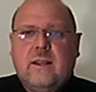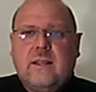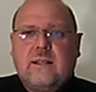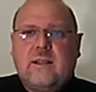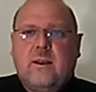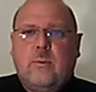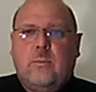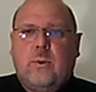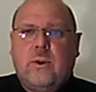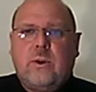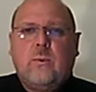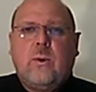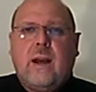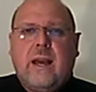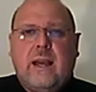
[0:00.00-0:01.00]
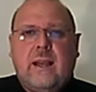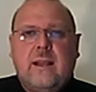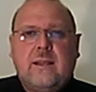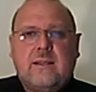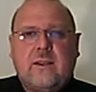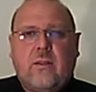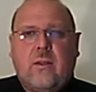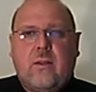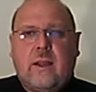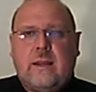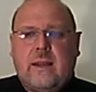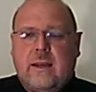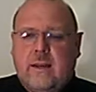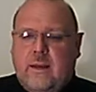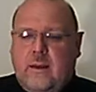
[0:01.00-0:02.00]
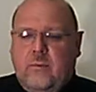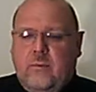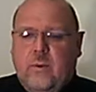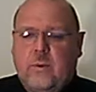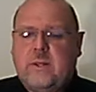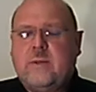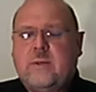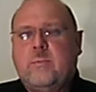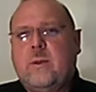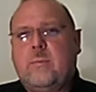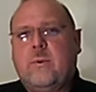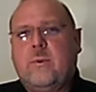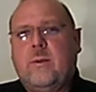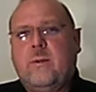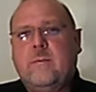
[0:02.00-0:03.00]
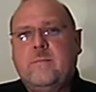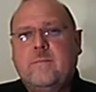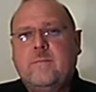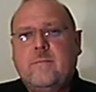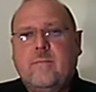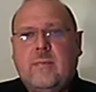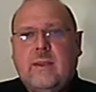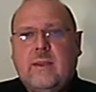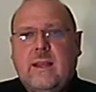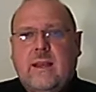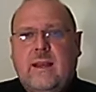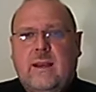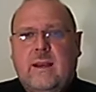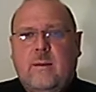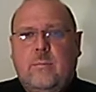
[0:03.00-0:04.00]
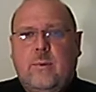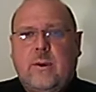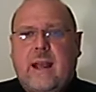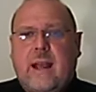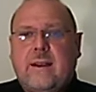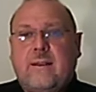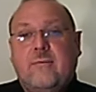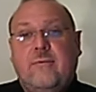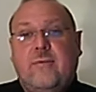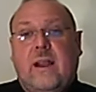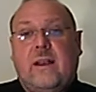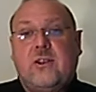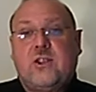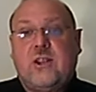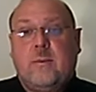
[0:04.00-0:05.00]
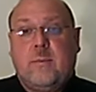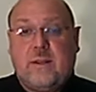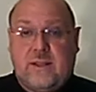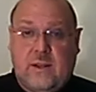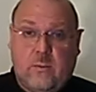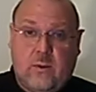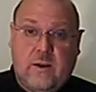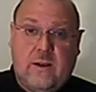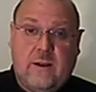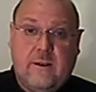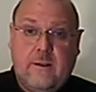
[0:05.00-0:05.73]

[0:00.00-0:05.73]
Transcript: So put away so that they didn't influence people, uh, put out of fellowship, as it were.